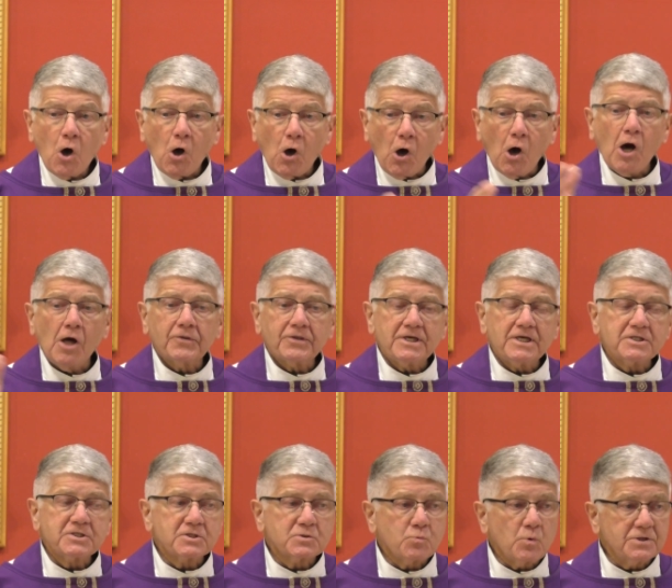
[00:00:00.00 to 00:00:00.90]
All
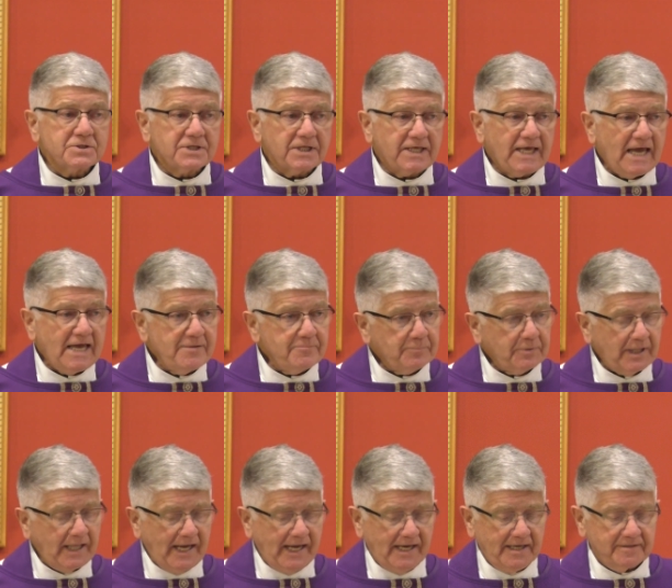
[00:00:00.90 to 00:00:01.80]
this was the game
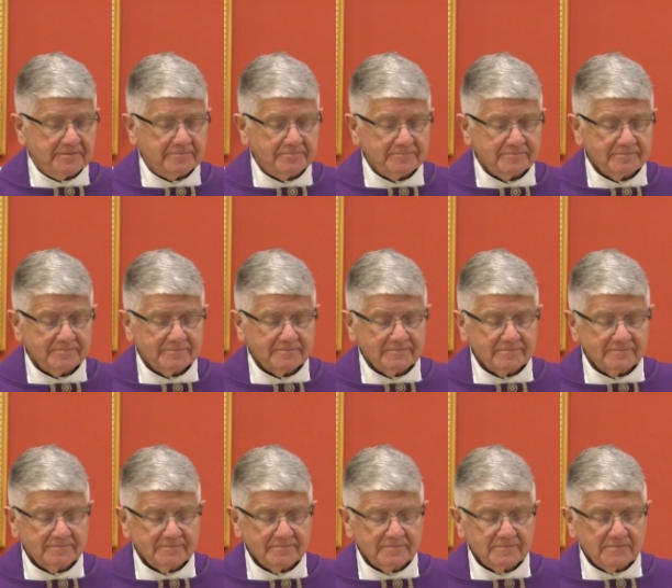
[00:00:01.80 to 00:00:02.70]
plan
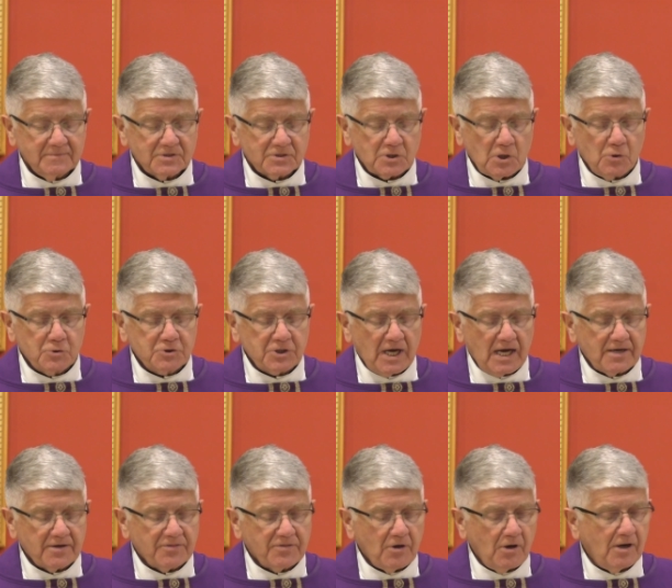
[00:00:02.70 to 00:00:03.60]
so
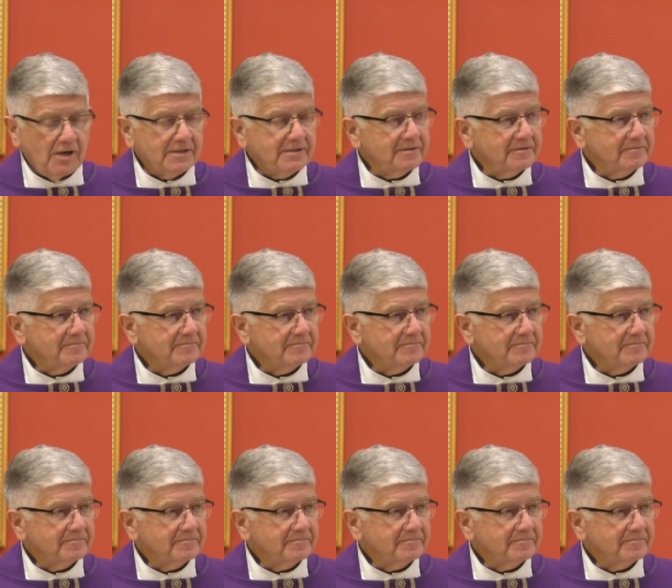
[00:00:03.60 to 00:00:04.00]
John thought.